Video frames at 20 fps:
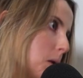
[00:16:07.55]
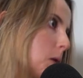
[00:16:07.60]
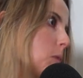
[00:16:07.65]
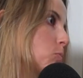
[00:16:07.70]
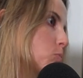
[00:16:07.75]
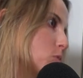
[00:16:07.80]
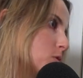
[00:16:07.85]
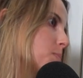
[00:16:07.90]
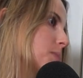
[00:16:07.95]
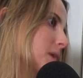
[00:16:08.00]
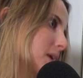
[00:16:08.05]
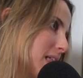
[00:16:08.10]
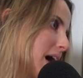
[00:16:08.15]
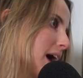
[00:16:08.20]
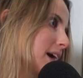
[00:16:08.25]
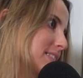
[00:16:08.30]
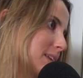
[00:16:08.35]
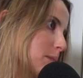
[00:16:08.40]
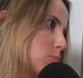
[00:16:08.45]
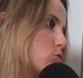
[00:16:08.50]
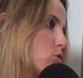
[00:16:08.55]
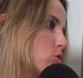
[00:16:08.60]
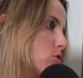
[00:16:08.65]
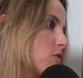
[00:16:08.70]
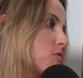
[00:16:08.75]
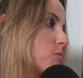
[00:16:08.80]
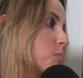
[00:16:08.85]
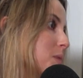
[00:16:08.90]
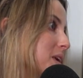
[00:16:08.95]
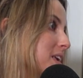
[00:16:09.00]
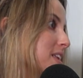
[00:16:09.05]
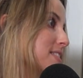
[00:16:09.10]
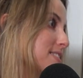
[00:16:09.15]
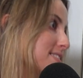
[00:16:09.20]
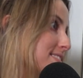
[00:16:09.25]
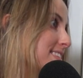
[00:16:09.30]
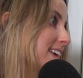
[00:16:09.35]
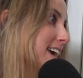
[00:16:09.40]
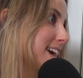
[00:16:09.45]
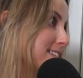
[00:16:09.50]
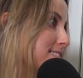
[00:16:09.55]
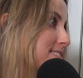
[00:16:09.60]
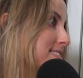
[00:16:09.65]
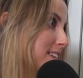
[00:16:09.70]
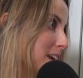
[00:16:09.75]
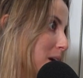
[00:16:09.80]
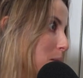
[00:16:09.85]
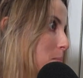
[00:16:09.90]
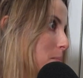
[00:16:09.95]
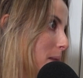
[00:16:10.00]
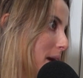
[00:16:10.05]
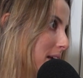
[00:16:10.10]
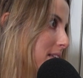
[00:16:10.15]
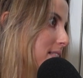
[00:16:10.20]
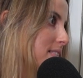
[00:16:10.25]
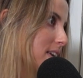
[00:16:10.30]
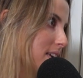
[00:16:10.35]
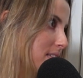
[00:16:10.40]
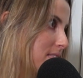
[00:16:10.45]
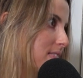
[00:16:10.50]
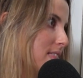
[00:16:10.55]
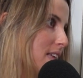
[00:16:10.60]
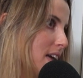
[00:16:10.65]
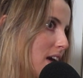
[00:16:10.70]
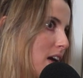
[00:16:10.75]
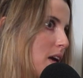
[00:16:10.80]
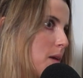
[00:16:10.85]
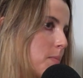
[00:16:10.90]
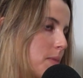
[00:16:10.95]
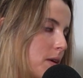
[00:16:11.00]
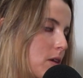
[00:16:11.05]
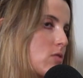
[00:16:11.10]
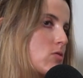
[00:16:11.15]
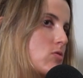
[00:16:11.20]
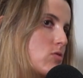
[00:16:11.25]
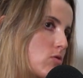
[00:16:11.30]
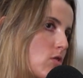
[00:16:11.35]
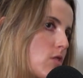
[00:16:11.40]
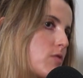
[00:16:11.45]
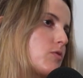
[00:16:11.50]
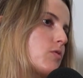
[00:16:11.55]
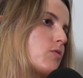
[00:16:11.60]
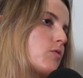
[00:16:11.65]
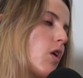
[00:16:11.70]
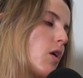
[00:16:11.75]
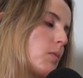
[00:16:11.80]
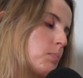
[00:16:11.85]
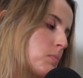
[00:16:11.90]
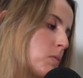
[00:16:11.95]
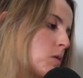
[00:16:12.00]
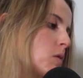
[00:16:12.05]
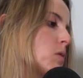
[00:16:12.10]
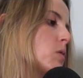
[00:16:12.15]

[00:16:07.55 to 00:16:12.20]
would be like some sort of means testing baked in there, because, if you've got